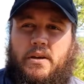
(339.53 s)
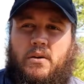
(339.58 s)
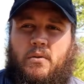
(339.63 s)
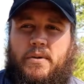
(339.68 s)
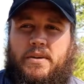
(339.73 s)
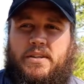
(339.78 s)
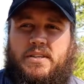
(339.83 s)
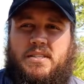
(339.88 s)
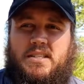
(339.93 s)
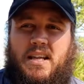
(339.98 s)

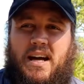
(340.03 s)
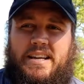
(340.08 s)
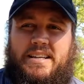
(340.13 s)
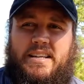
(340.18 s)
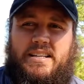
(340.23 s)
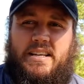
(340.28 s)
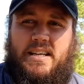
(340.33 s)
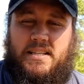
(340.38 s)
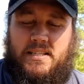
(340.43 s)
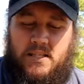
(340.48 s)
When you slide
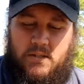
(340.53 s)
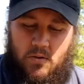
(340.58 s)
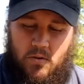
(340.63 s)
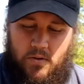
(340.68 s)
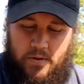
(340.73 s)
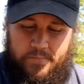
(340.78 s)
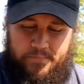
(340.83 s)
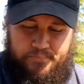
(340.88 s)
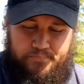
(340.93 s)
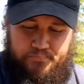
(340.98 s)
the discs
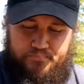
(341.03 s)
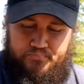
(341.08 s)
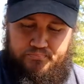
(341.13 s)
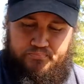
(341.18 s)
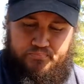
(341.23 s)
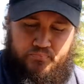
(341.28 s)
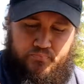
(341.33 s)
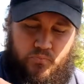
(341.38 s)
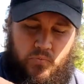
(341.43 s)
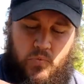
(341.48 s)
on,
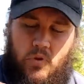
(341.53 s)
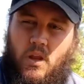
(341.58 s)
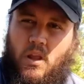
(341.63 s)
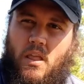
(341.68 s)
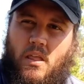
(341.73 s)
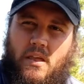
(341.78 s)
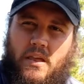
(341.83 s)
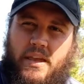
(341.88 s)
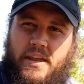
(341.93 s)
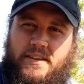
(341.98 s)

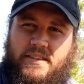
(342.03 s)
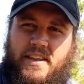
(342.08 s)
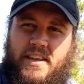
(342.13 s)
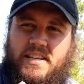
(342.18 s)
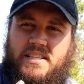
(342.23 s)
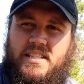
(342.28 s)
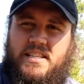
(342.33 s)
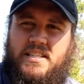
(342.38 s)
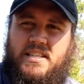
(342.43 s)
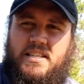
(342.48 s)
it
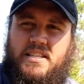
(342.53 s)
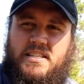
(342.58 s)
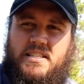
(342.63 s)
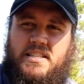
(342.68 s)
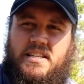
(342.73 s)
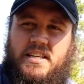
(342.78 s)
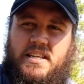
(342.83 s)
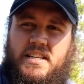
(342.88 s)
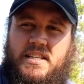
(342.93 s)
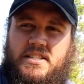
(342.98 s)
digs into the
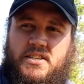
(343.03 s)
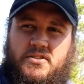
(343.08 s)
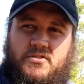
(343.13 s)
seeds.